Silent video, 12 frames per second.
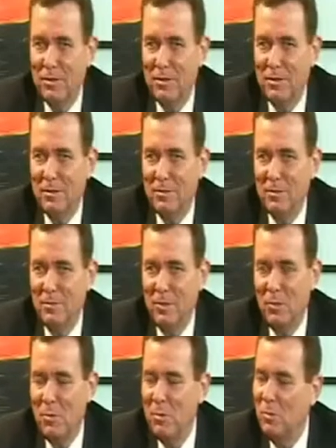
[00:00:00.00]
you
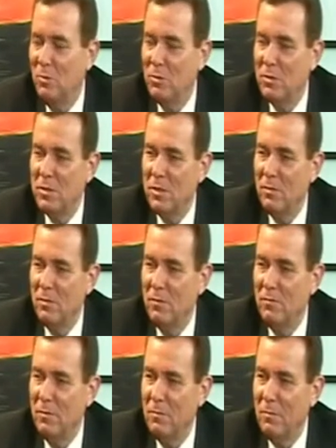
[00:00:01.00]
know, people would say, well,
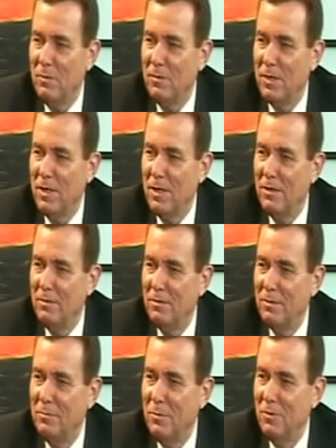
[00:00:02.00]
if you burn the
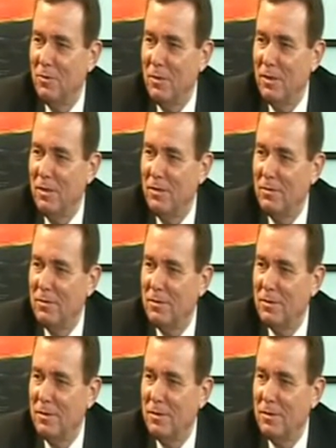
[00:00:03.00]
candle at both ends,